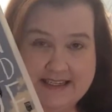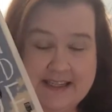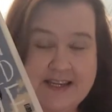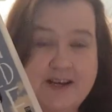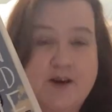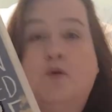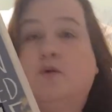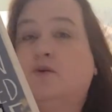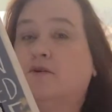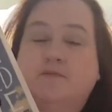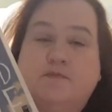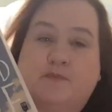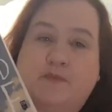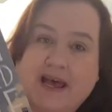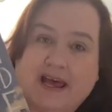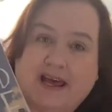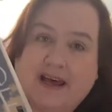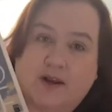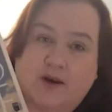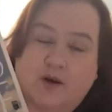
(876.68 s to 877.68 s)
the old
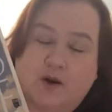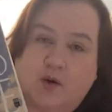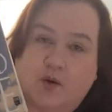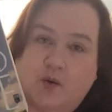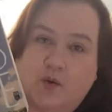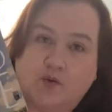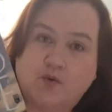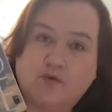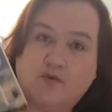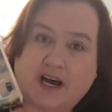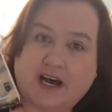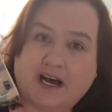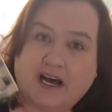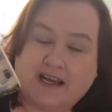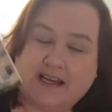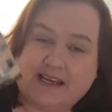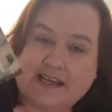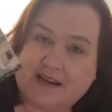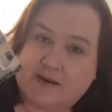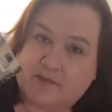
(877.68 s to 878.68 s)
man
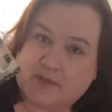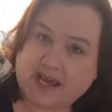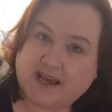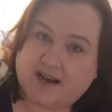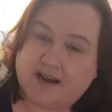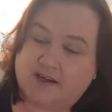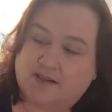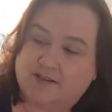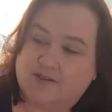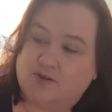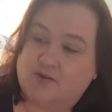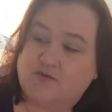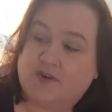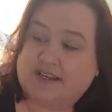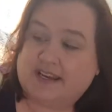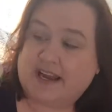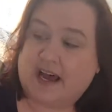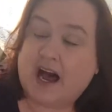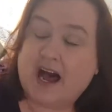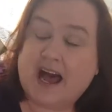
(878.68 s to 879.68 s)
Uva in A Man Called
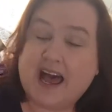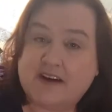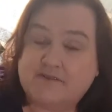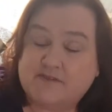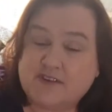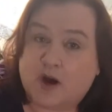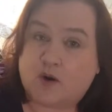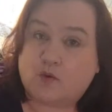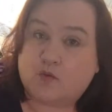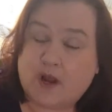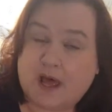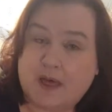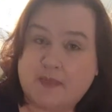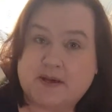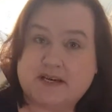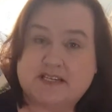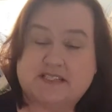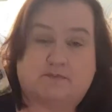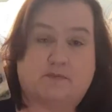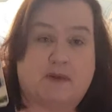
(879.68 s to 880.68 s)
Uva. Now, I have not read
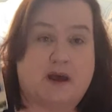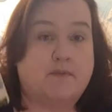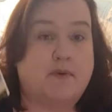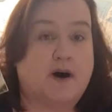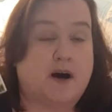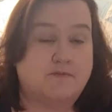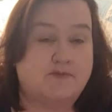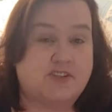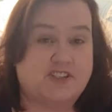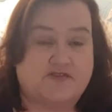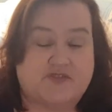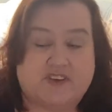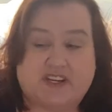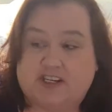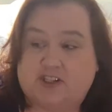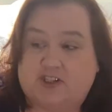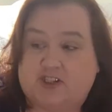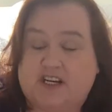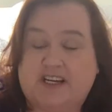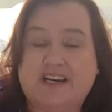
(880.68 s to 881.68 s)
this. My mom just
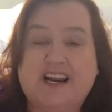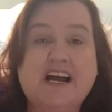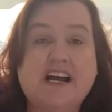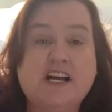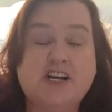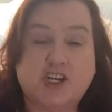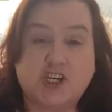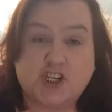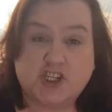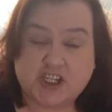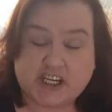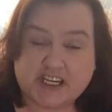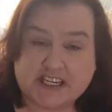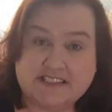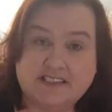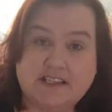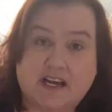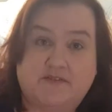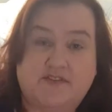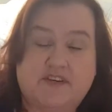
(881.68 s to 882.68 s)
finished it. She
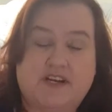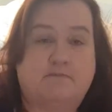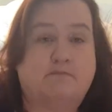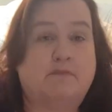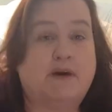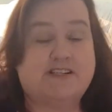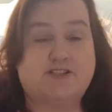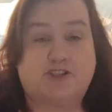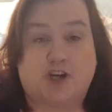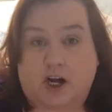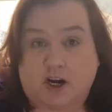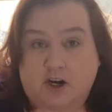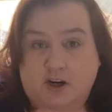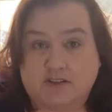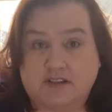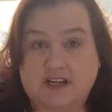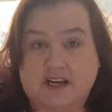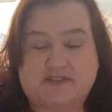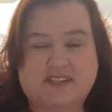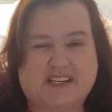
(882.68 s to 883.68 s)
loved it. My daughter
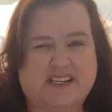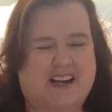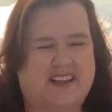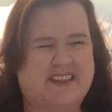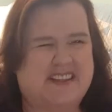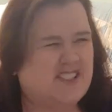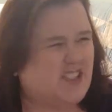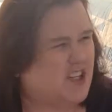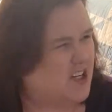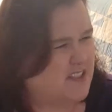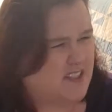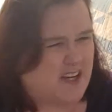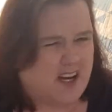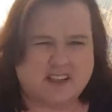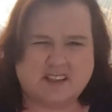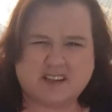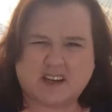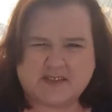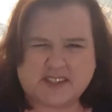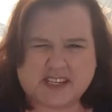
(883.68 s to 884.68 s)
loved it. I think
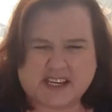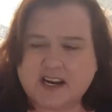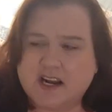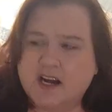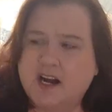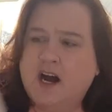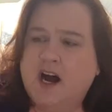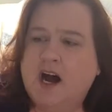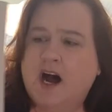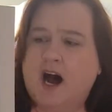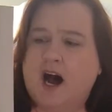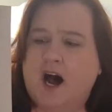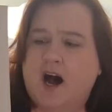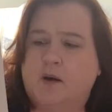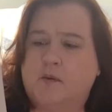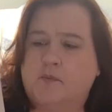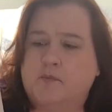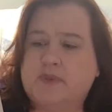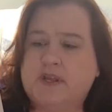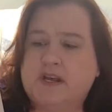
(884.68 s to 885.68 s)
Chantal loves it.
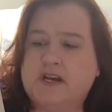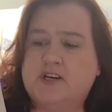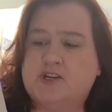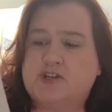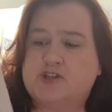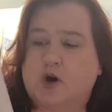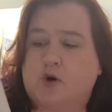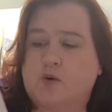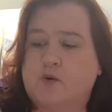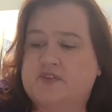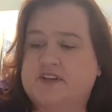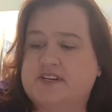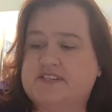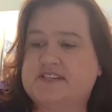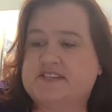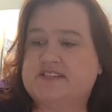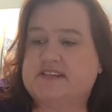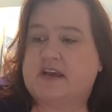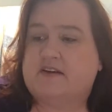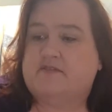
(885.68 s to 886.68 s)
So this
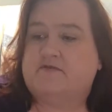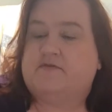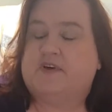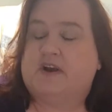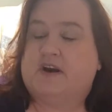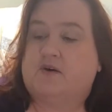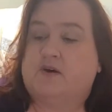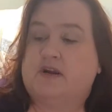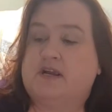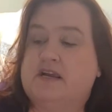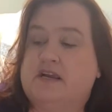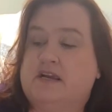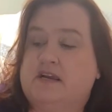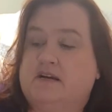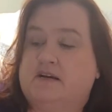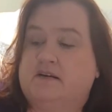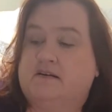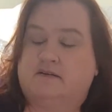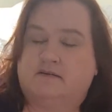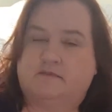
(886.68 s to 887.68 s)
is a very